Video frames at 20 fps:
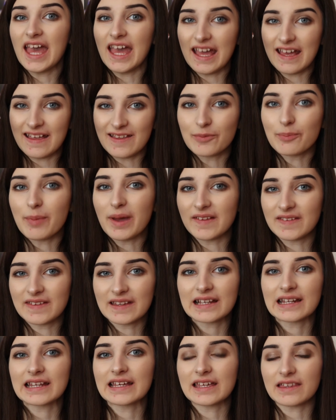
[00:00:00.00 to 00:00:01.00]
it's
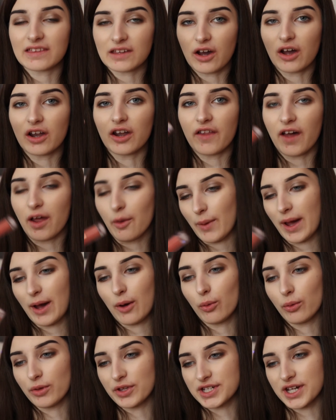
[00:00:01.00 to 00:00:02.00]
basically the colour that I wear
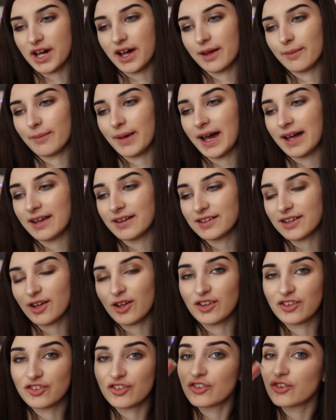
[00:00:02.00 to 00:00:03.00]
all the time, and
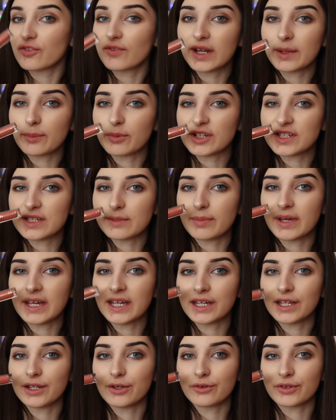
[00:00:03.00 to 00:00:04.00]
it's just a really pretty
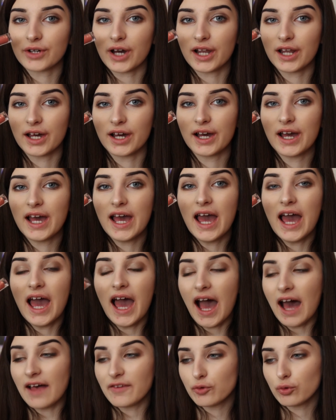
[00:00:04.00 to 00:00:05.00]
pinky nude colour
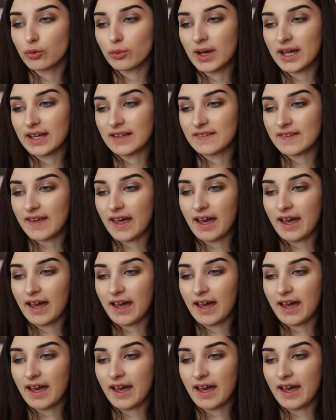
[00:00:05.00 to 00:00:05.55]
as always,